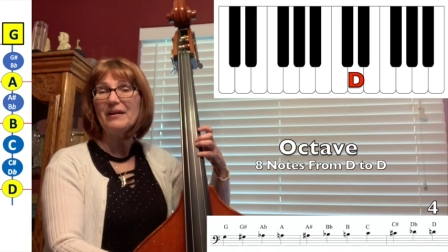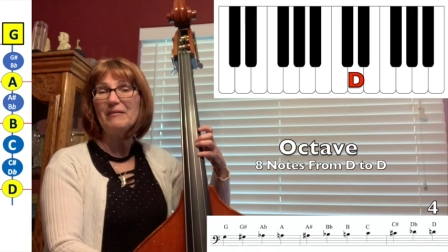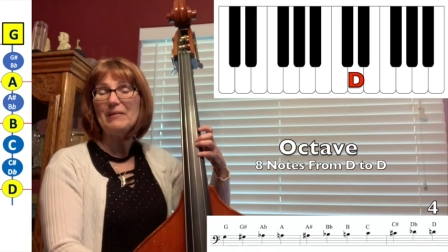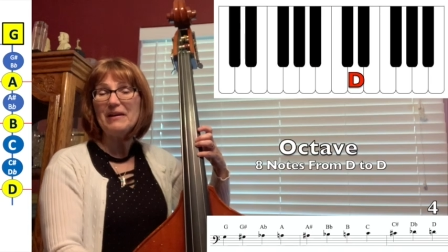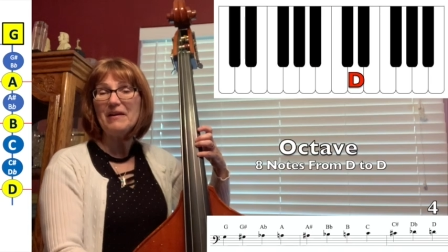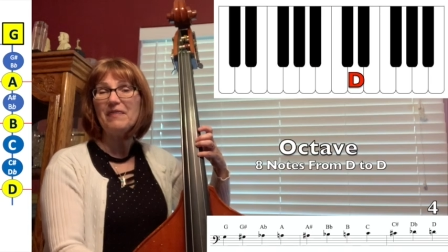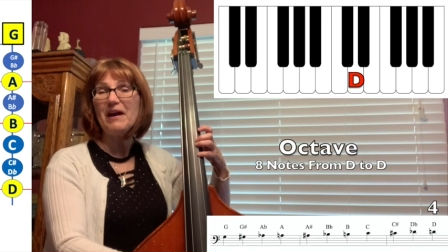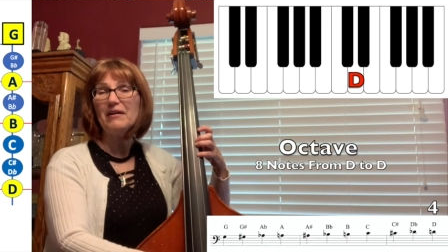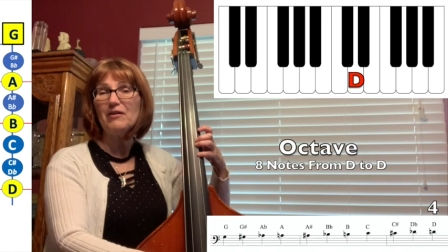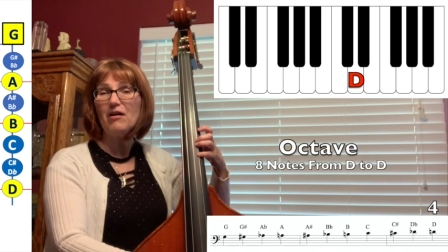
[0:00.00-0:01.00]
making
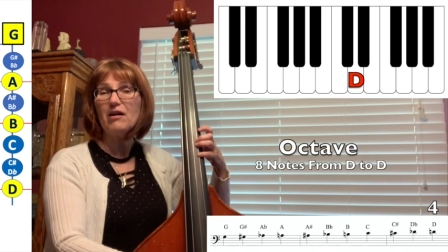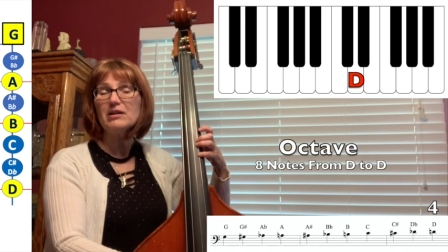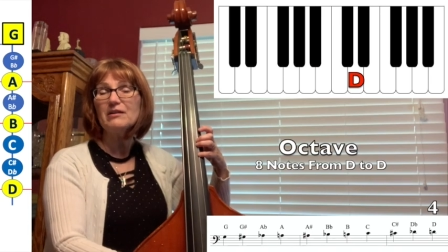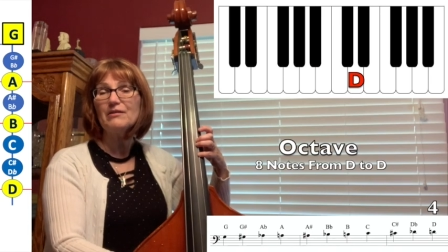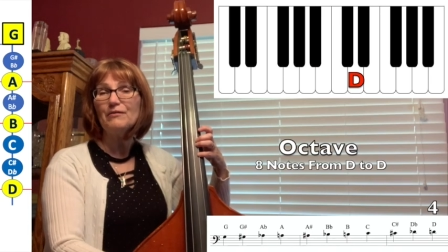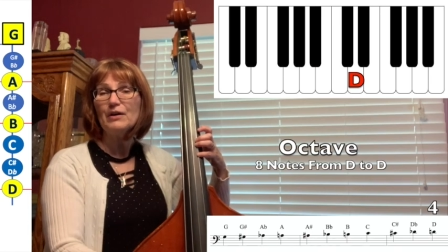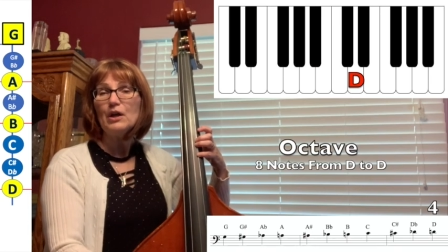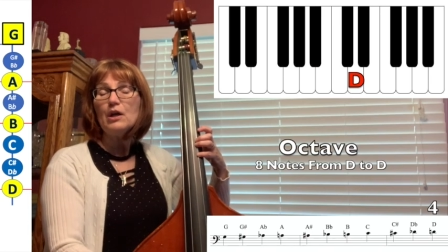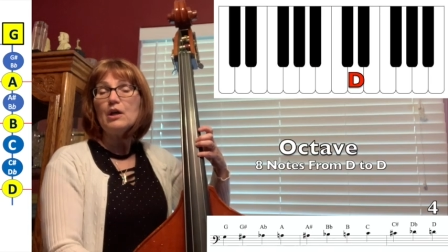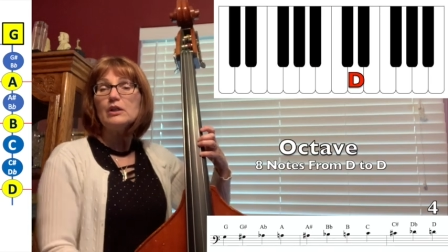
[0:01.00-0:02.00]
that an octave.
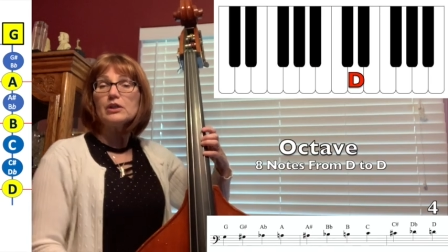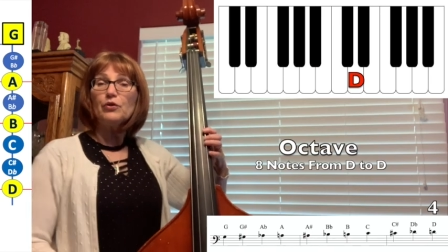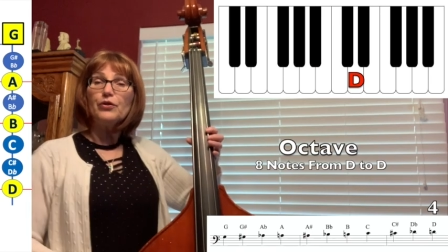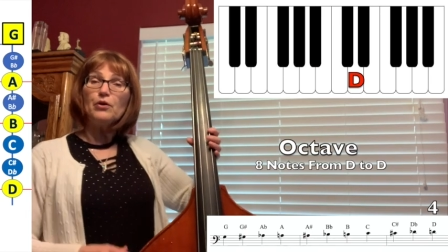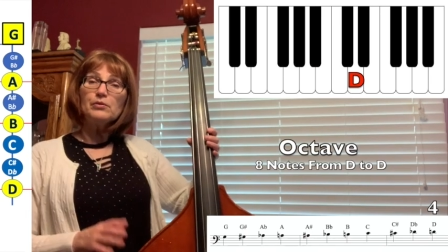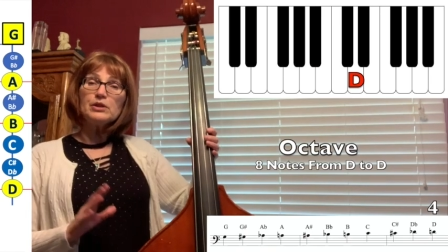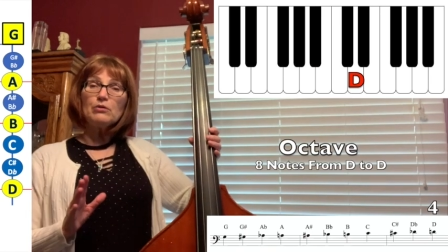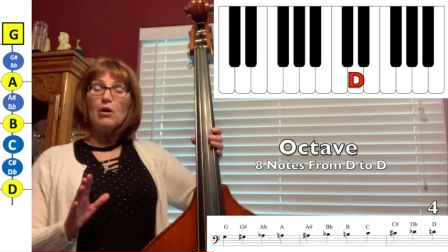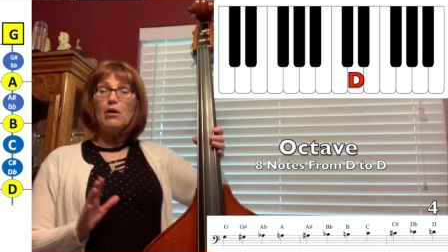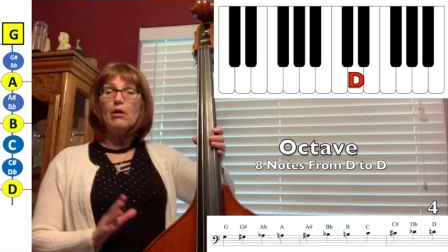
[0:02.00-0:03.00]
So those are
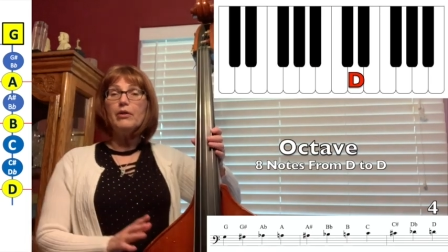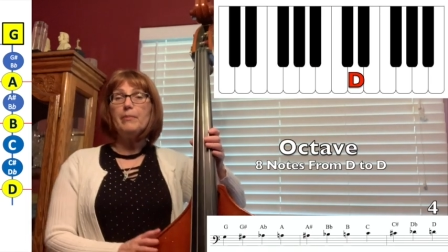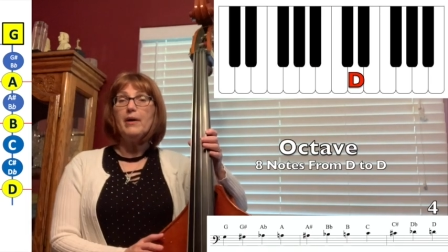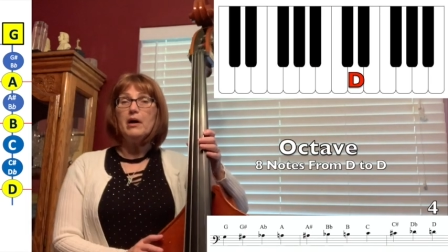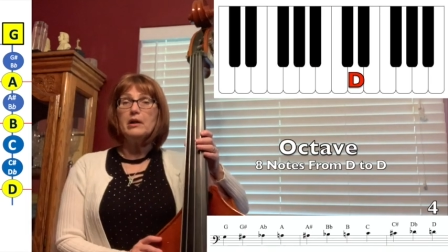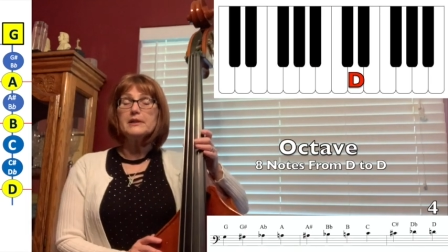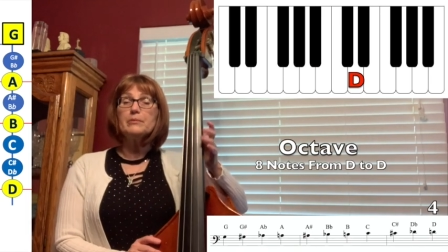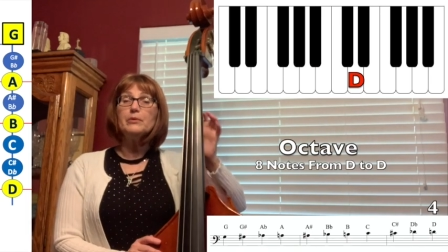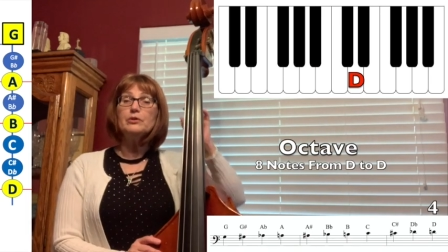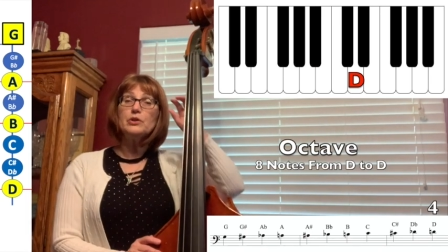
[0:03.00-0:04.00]
all the
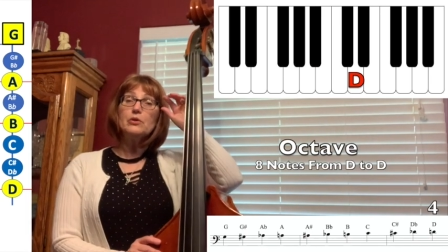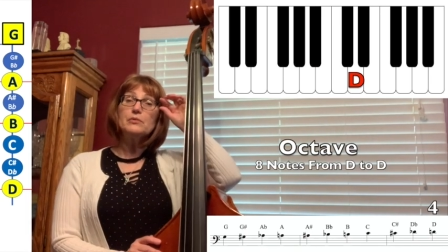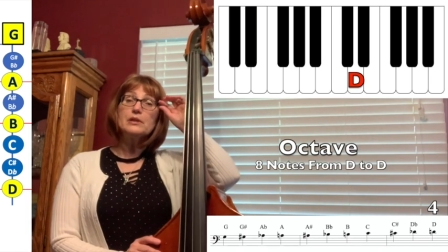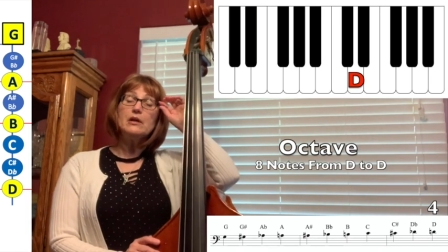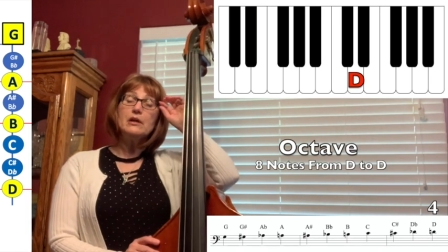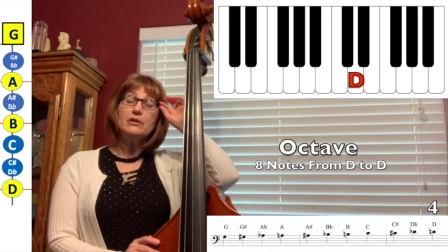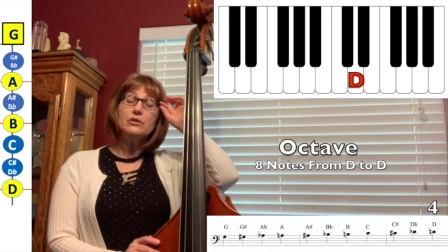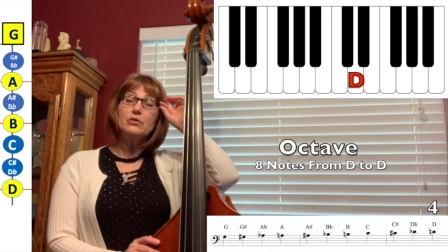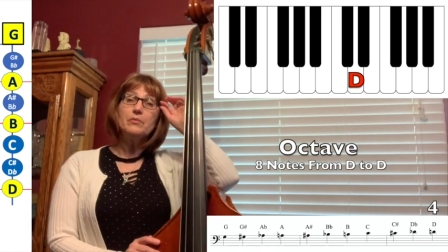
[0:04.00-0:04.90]
possible notes on your